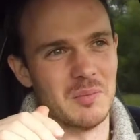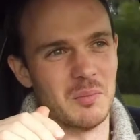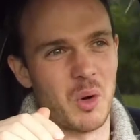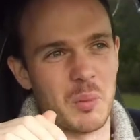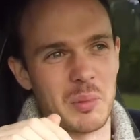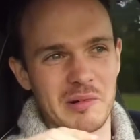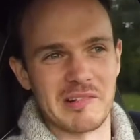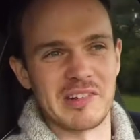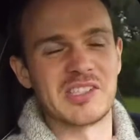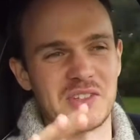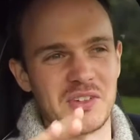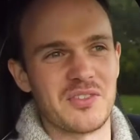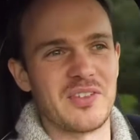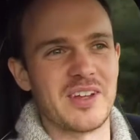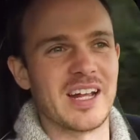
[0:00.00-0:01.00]
more
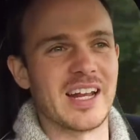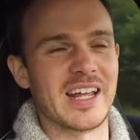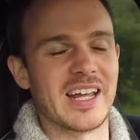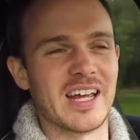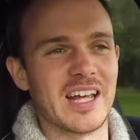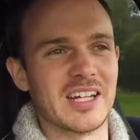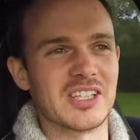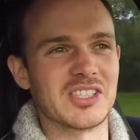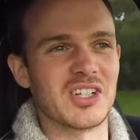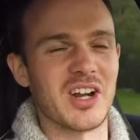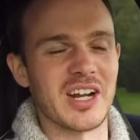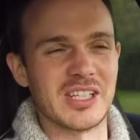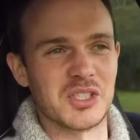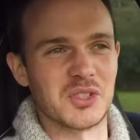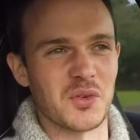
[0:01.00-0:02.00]
progressive feeling and the
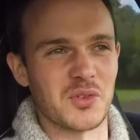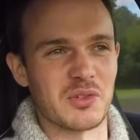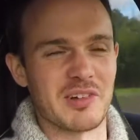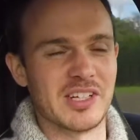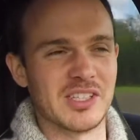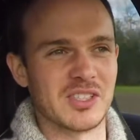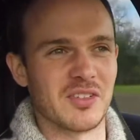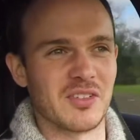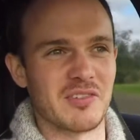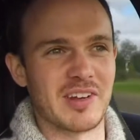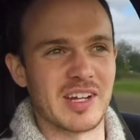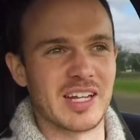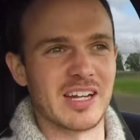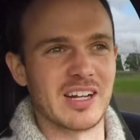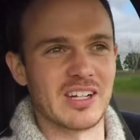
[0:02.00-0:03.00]
slightly softer edges of the
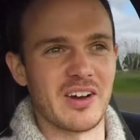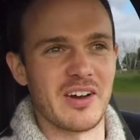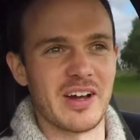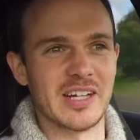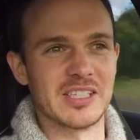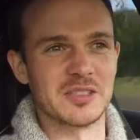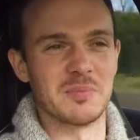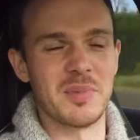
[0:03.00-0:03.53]
regular tyres.